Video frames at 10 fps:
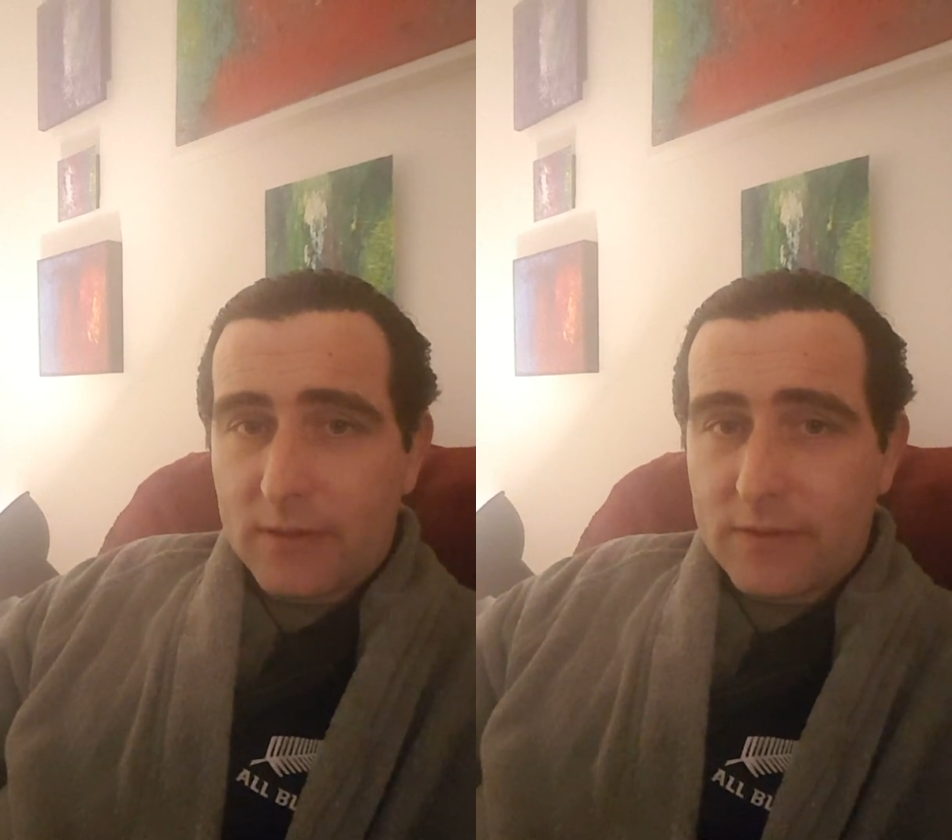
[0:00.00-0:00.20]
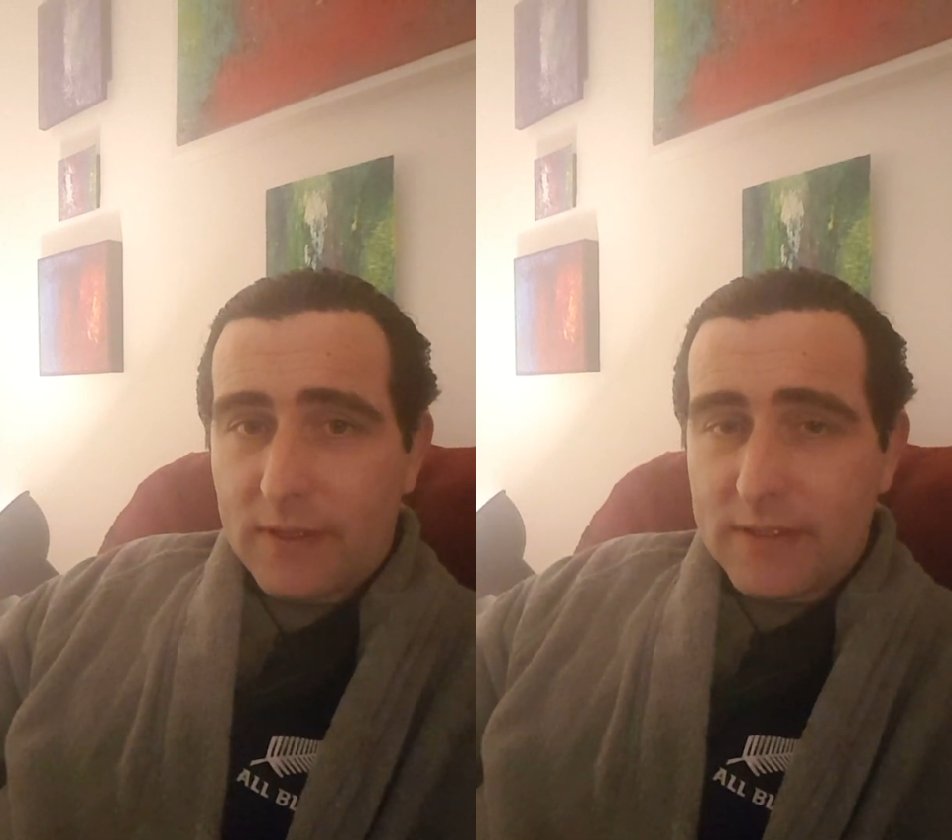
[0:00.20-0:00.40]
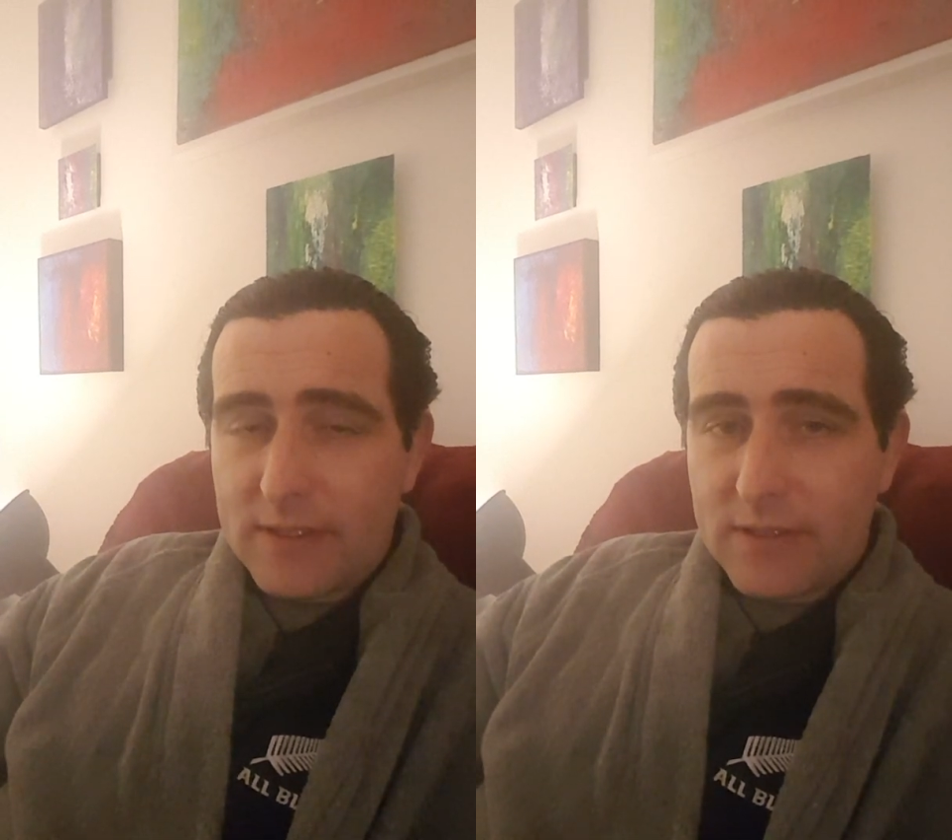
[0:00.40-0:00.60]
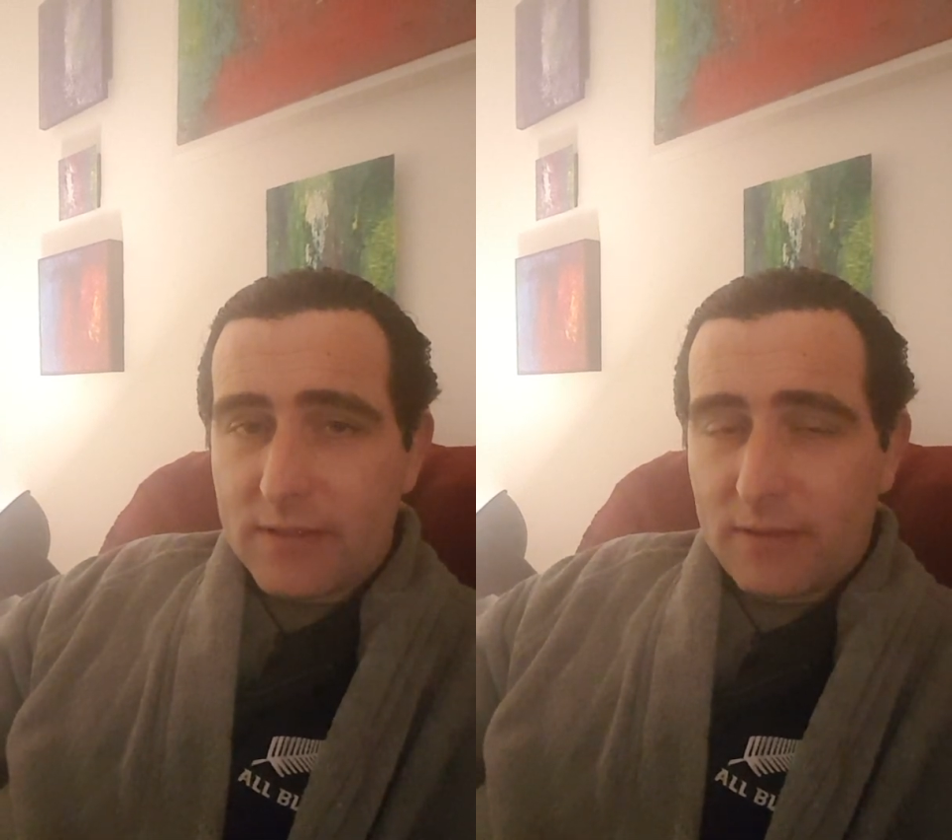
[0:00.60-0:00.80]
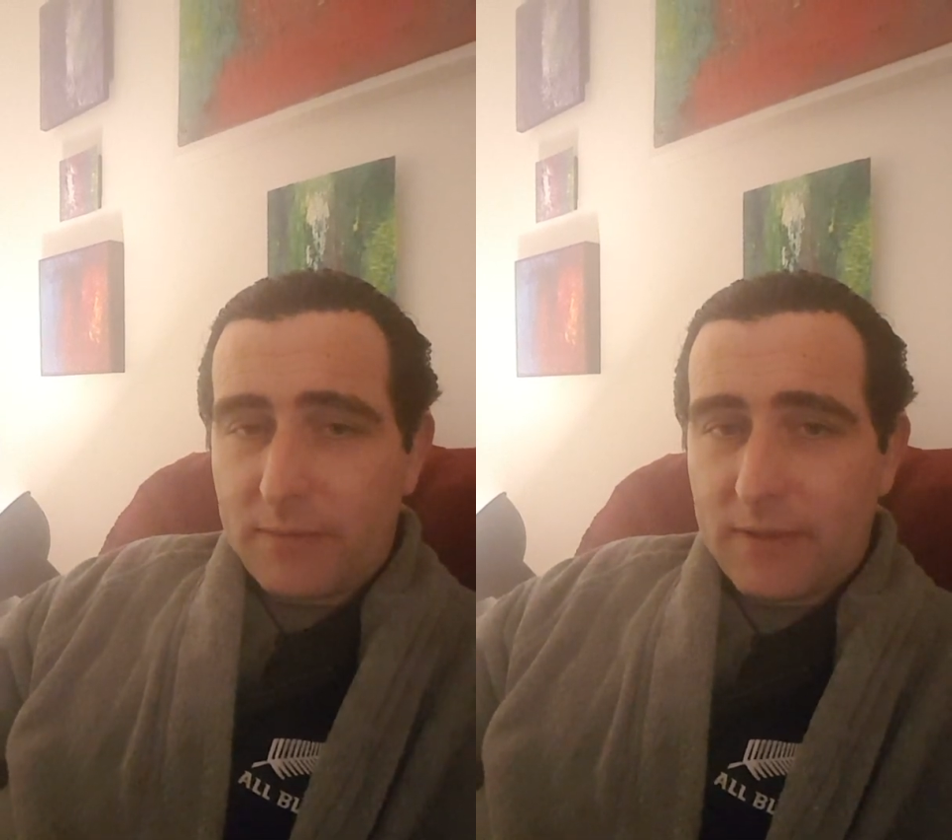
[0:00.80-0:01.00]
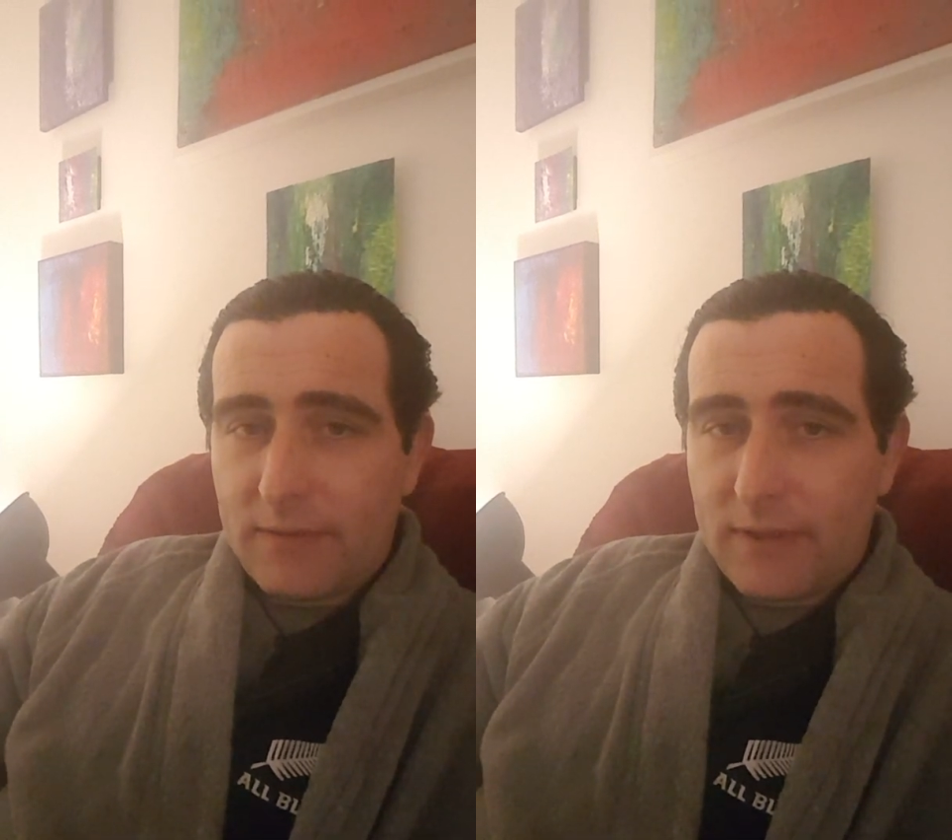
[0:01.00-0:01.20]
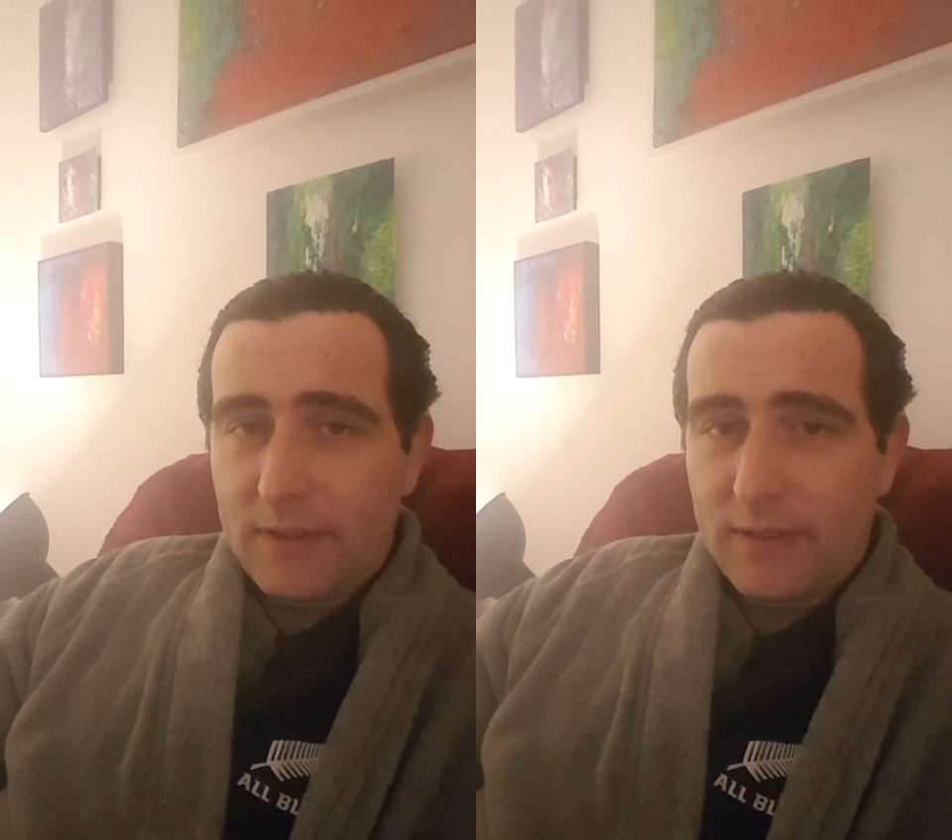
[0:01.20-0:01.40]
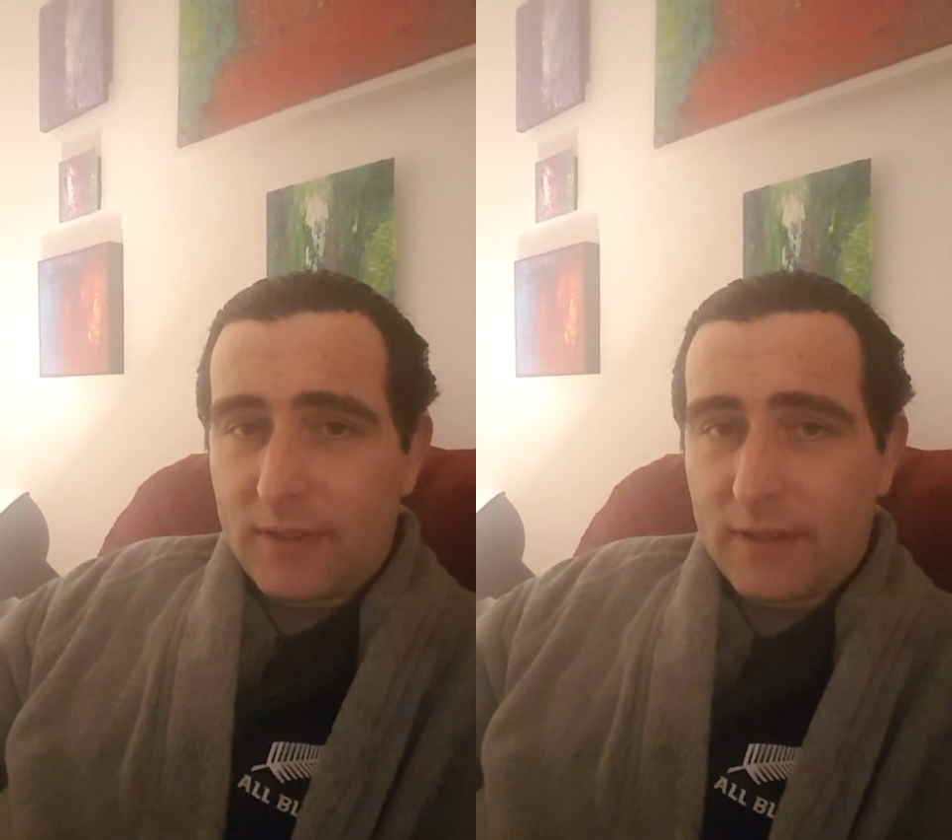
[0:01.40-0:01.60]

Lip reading: transitional period